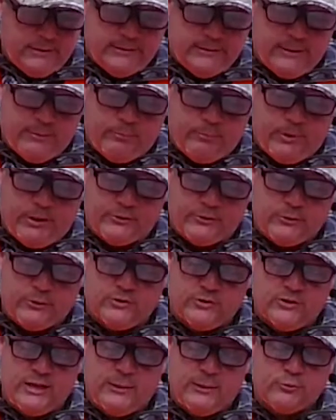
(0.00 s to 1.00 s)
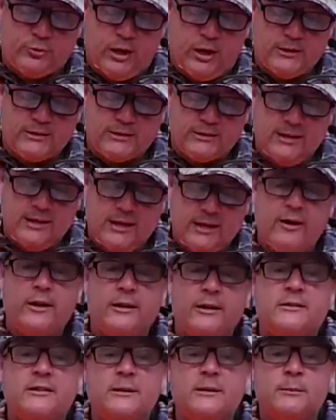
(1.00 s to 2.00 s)
Them pigs was named Trosclair
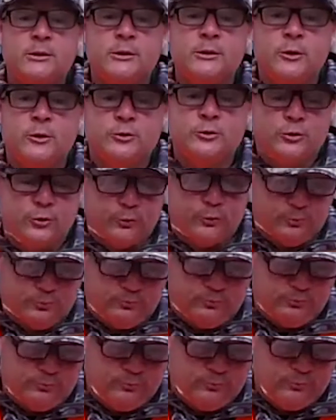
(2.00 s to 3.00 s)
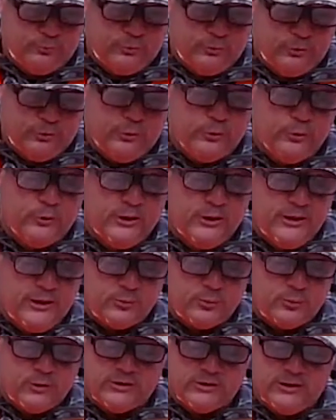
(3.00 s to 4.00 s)
and Thibodeau too.
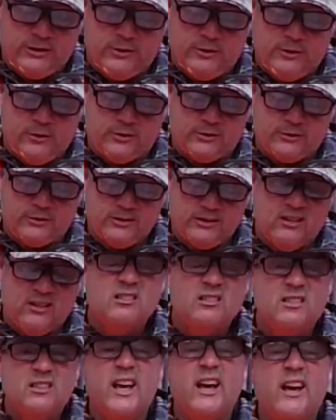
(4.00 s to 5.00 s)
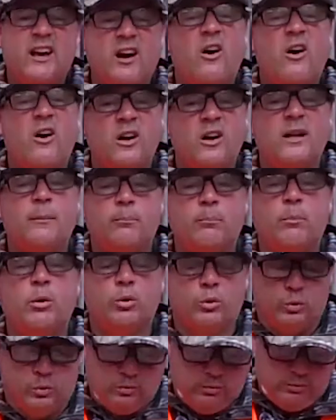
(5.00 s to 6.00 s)
Ulysse was the oldest. They call him
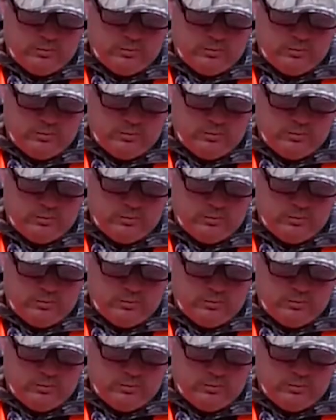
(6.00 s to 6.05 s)
Boo.